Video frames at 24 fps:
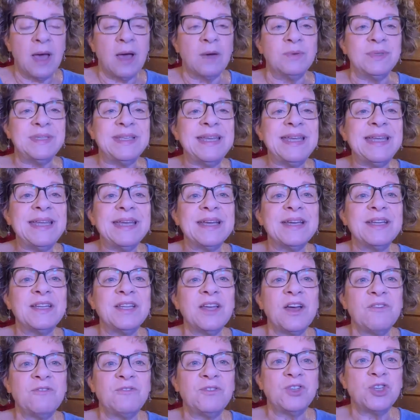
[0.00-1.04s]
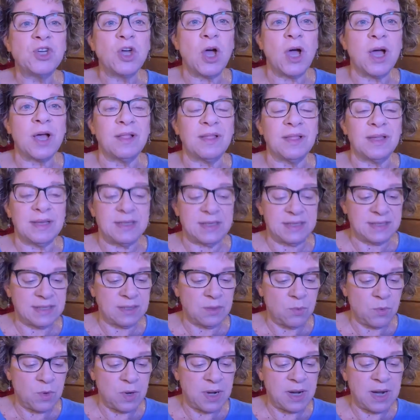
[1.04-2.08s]
I was eating a Dove chocolate.
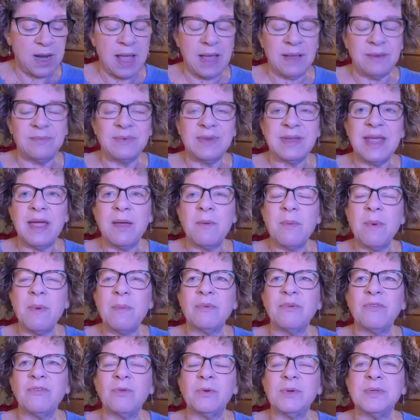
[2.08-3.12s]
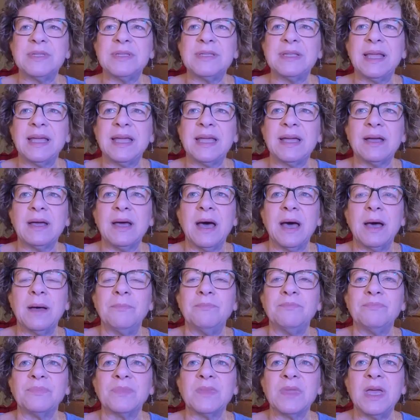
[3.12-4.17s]
Someone, I can't remember if it was like,
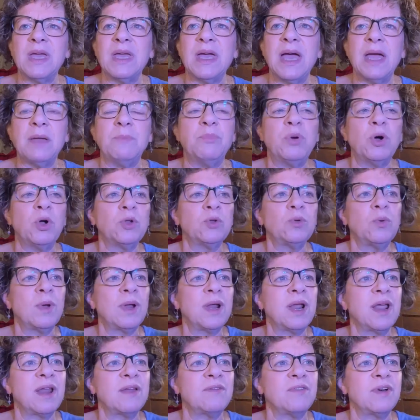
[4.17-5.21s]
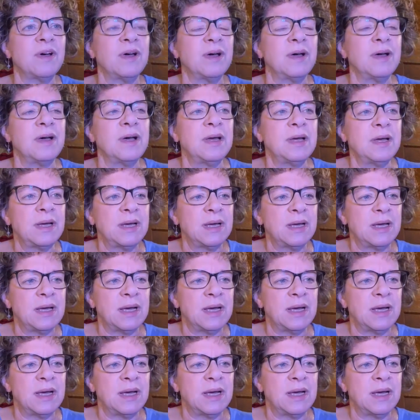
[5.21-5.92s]
I'd pulled one out of a